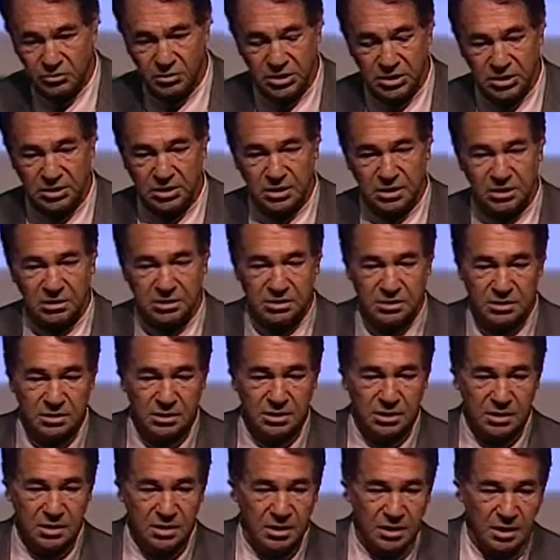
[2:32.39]
you either
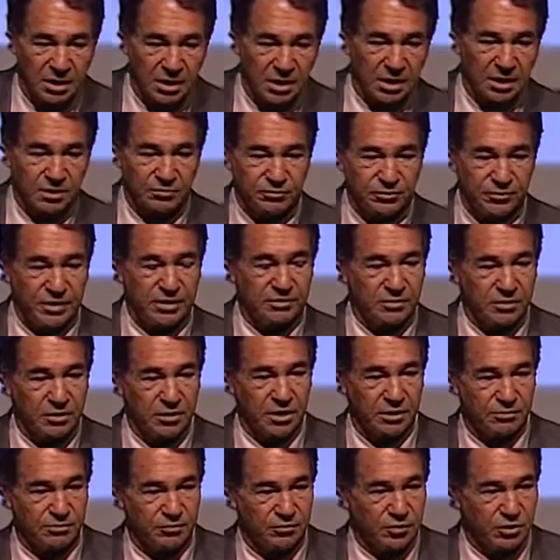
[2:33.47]

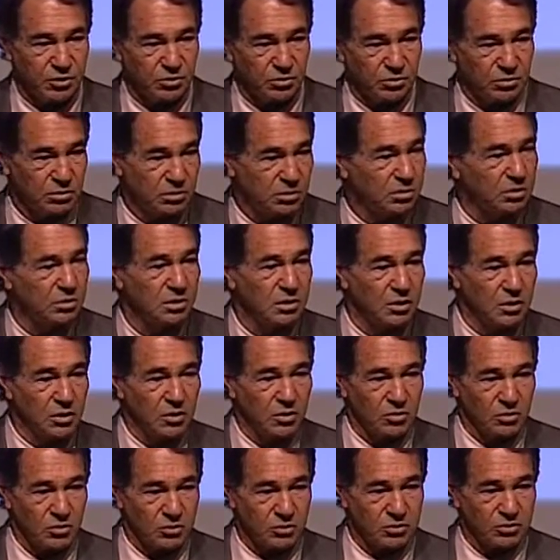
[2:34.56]
favor a few
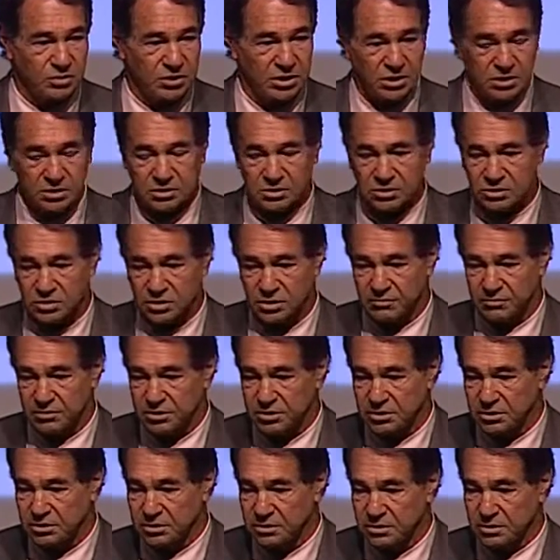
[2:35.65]
or you cut the
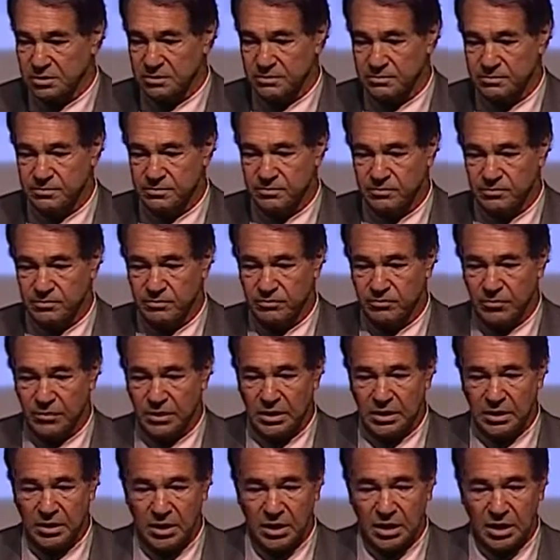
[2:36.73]
services.
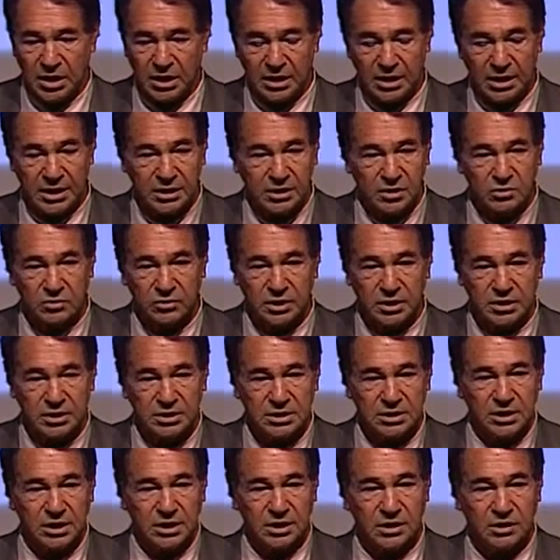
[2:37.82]
And I know that
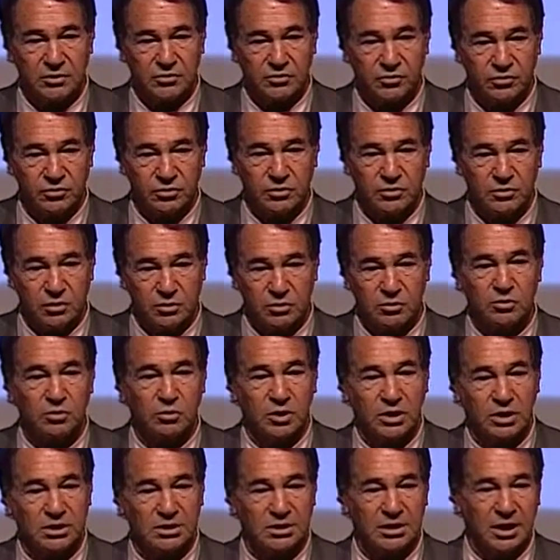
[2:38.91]
Canadians don't
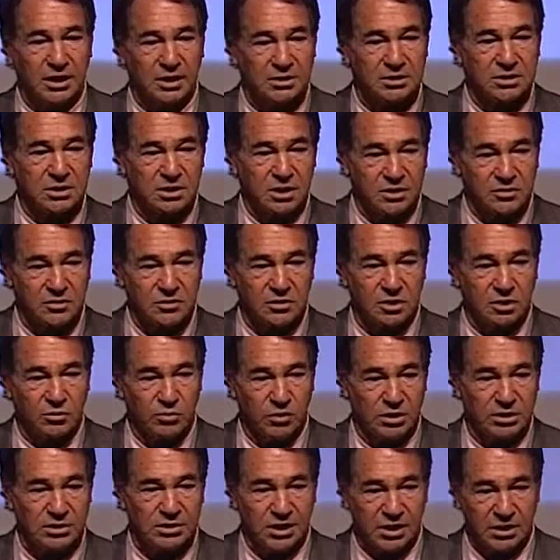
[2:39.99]
want tax cuts, they
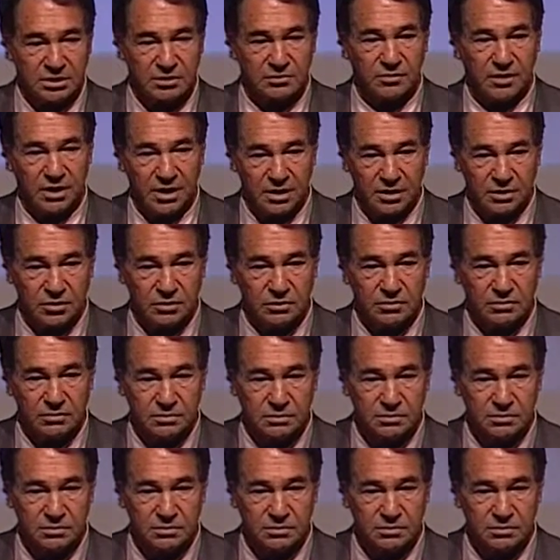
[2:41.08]
want tax value.